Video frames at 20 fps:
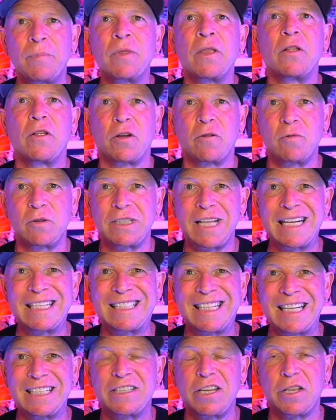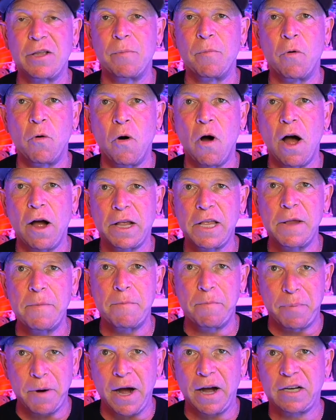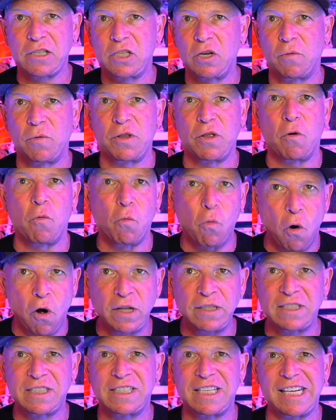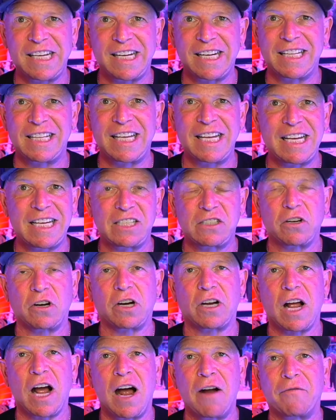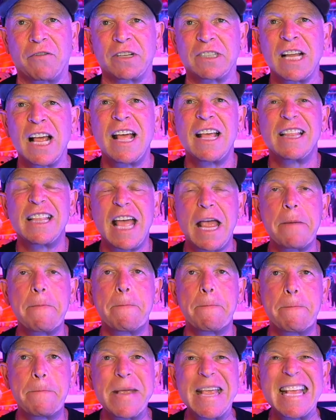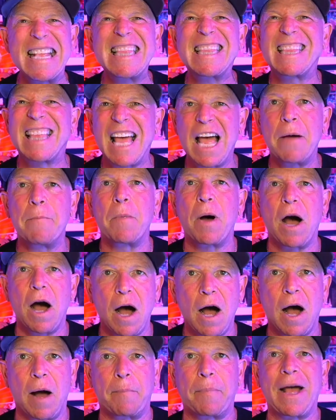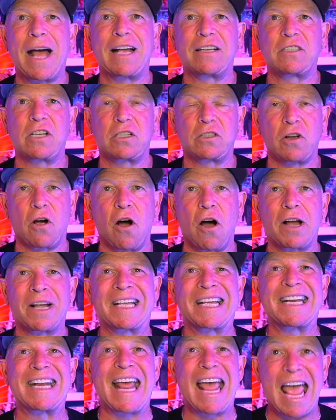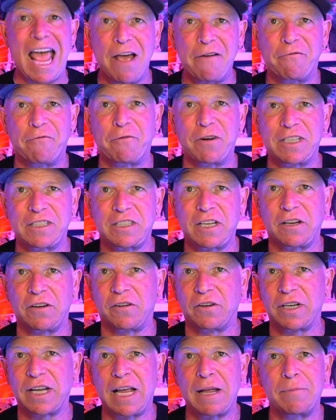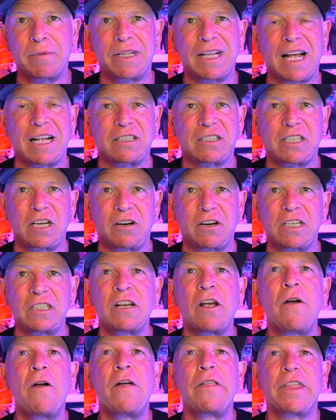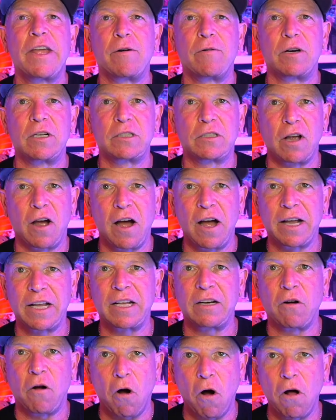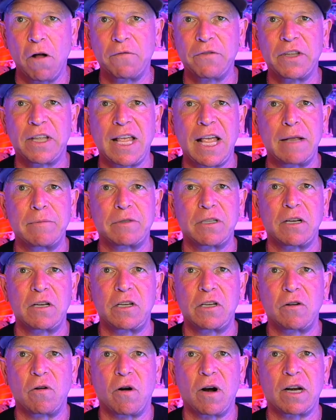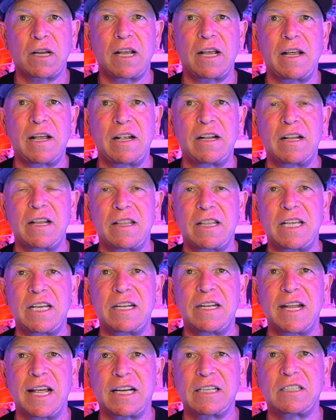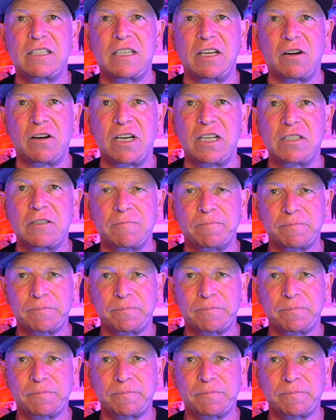Look what they did to the Milwaukee Bucks, who were the one seed in the Eastern Conference. They beat them up as a dog in every single game in that series. They were a dog in all of the games in New York in the Knicks series,